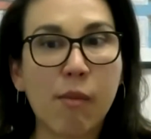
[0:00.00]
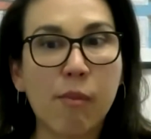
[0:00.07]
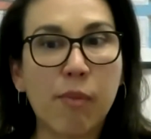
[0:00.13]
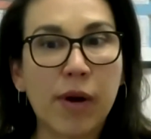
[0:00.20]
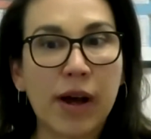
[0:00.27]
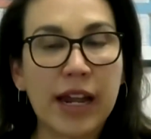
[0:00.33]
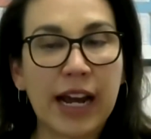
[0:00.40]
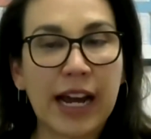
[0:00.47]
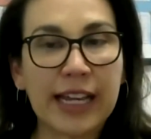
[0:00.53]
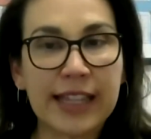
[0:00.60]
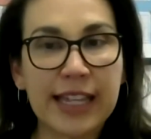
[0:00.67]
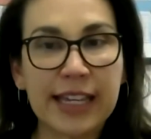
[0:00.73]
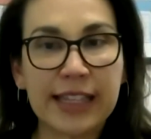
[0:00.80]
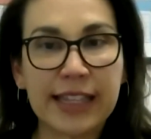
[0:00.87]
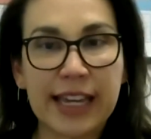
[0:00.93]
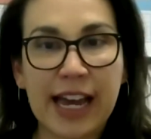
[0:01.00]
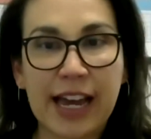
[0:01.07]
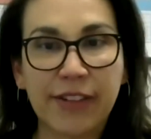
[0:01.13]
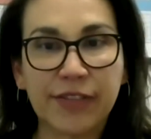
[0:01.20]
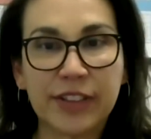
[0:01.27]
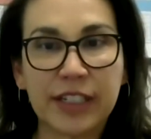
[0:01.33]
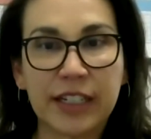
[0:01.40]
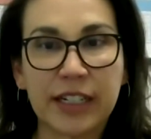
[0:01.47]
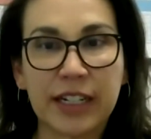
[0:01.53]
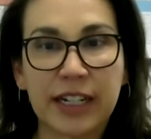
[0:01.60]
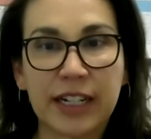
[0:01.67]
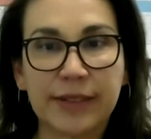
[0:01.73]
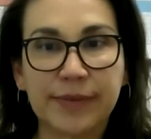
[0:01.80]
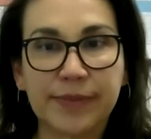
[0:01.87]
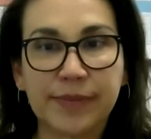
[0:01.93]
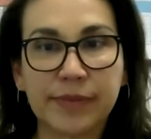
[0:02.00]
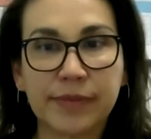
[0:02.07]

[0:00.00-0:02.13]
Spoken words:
But I think they have to,